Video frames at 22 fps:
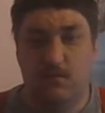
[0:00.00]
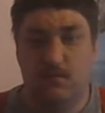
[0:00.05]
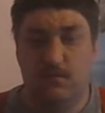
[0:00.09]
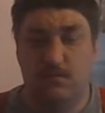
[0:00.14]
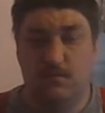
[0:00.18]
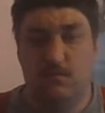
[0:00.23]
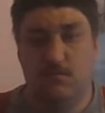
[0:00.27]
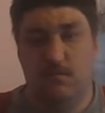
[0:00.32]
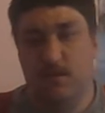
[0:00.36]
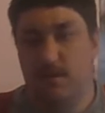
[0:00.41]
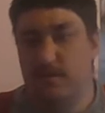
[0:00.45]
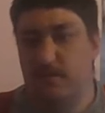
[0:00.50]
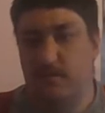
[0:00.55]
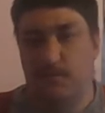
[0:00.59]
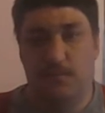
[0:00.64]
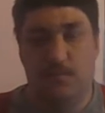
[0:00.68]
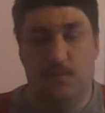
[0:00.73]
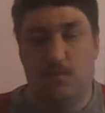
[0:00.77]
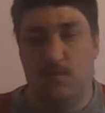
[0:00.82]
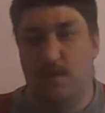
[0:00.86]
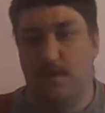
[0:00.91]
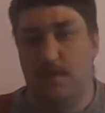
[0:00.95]
Normally I just
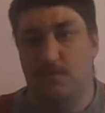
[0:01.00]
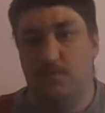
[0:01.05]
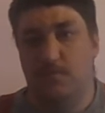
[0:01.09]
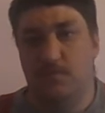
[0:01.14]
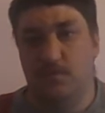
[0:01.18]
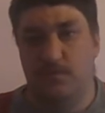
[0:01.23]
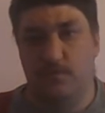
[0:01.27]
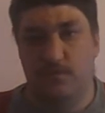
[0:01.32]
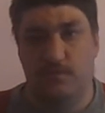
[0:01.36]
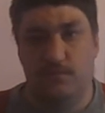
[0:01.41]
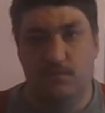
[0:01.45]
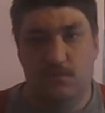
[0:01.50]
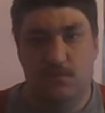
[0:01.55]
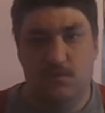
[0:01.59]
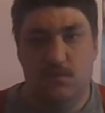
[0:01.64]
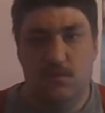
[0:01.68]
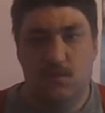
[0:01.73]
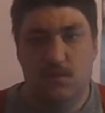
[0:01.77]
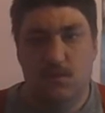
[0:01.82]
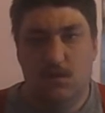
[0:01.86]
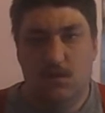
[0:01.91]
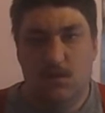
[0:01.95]
went and bought them.
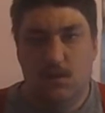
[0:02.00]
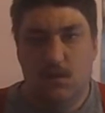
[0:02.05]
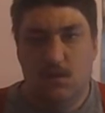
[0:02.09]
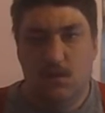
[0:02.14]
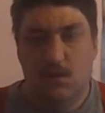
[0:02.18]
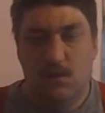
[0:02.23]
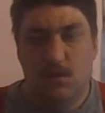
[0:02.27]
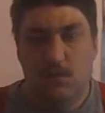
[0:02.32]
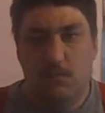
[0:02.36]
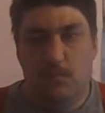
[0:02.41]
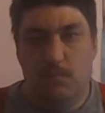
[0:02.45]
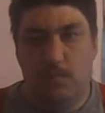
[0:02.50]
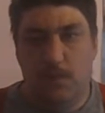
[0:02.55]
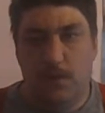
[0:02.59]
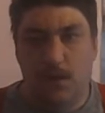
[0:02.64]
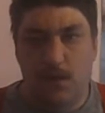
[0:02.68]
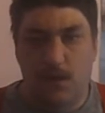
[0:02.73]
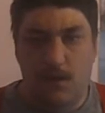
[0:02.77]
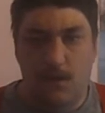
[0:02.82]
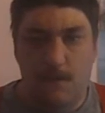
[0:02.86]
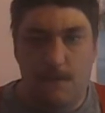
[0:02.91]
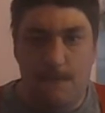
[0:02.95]

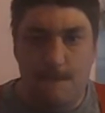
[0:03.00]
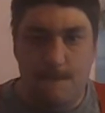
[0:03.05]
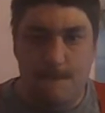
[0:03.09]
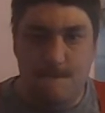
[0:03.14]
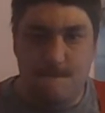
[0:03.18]
But